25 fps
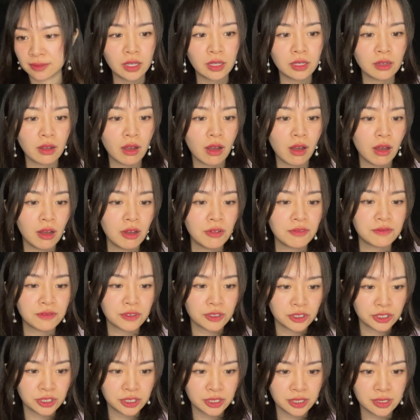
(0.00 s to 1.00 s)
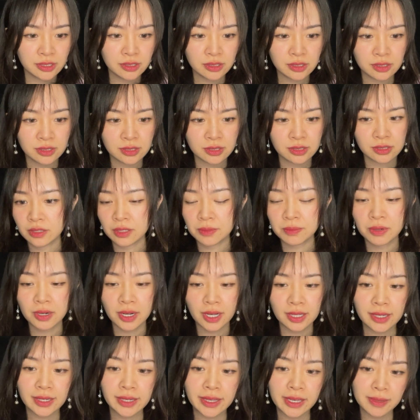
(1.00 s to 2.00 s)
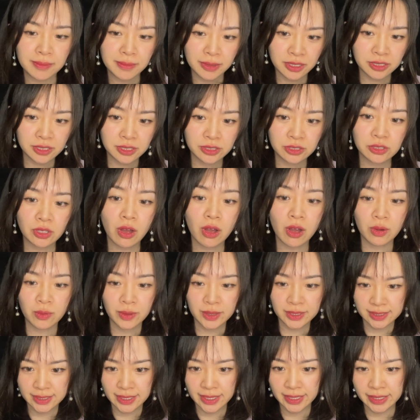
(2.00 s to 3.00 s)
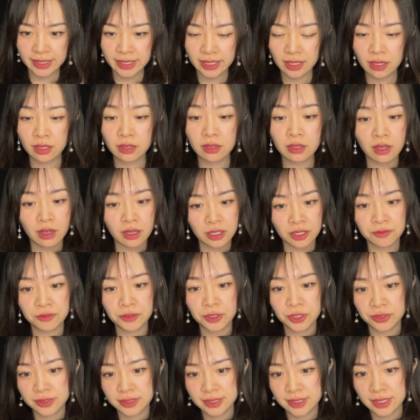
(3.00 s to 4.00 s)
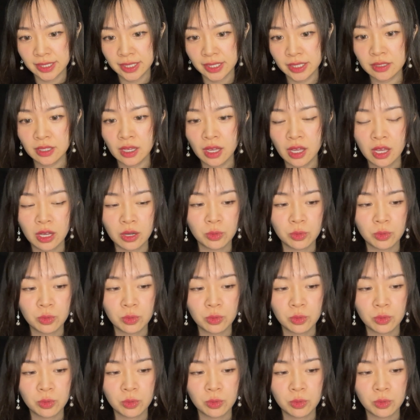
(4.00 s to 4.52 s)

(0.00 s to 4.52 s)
In all versions, the product image is always taking a lot of real estate,